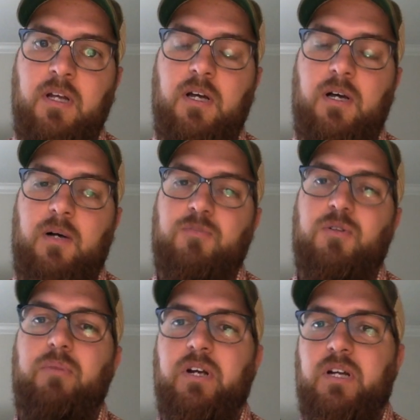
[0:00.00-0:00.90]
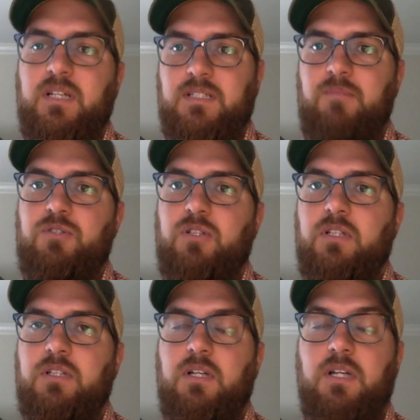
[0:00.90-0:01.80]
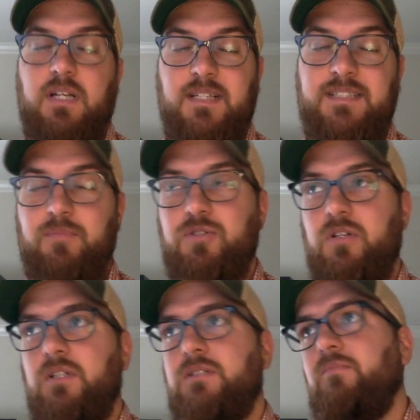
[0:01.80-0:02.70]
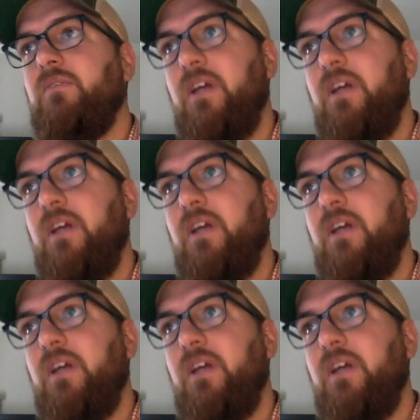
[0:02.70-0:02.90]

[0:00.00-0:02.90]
So American exceptionalism